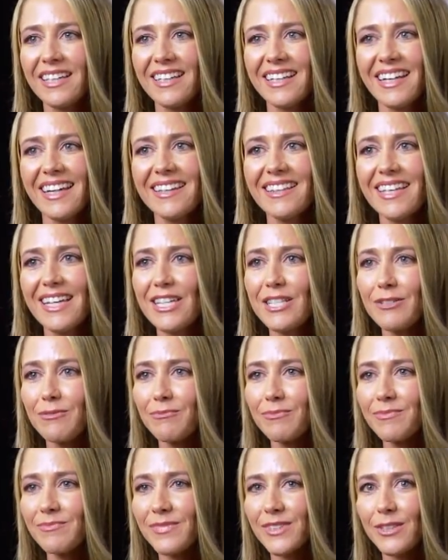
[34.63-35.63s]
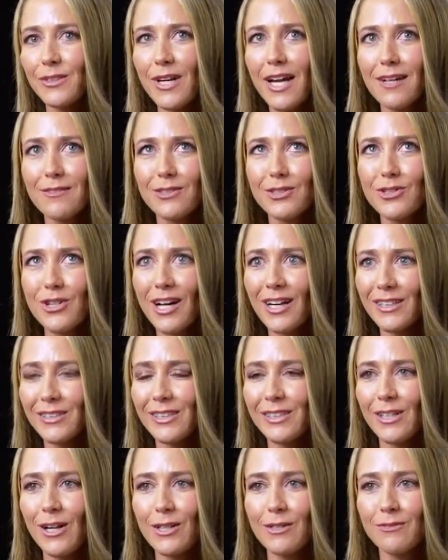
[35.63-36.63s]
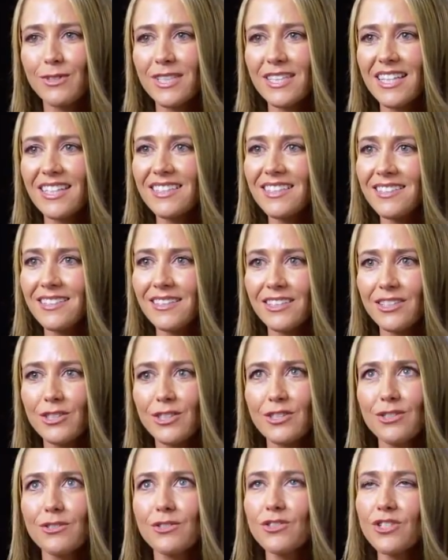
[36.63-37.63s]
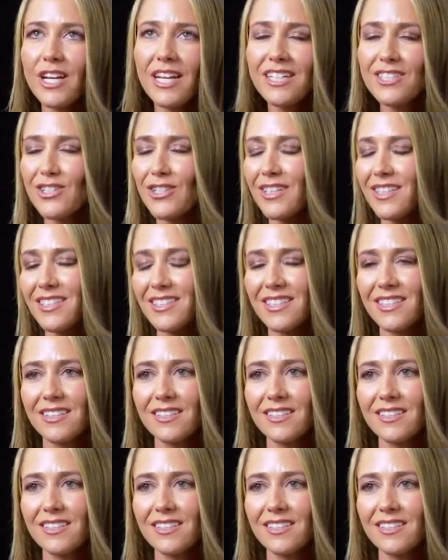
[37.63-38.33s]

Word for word: And then you have a child and all of a sudden it just changes.